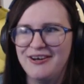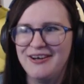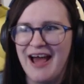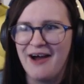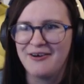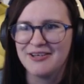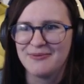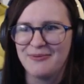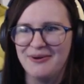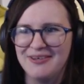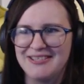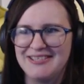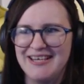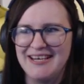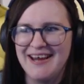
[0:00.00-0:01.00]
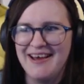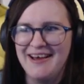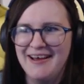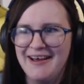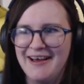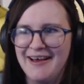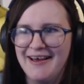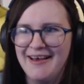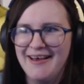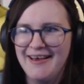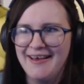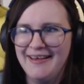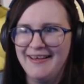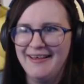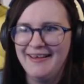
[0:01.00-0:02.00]
now because what was Zena?
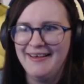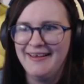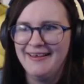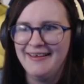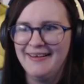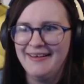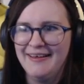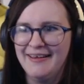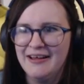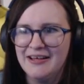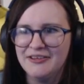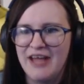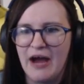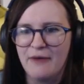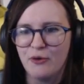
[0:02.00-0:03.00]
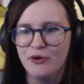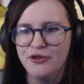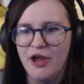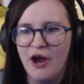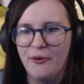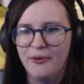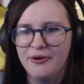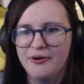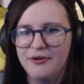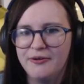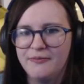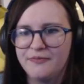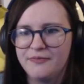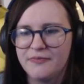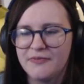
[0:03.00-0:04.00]
Ah! that run though.
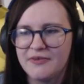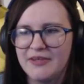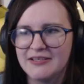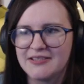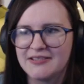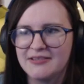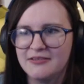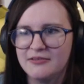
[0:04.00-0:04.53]
That's